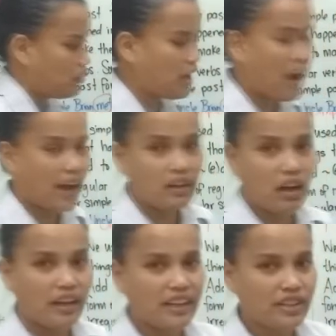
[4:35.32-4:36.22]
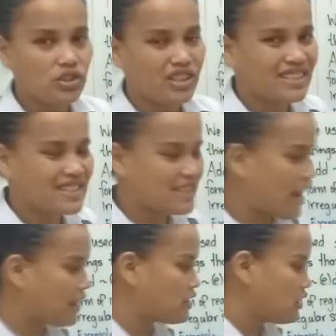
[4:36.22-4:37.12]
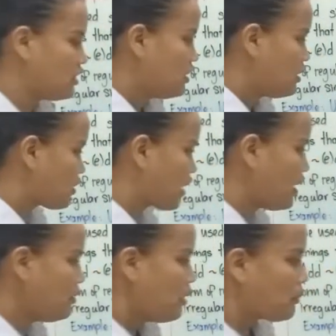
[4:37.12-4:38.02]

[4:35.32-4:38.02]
add ing instead, okay?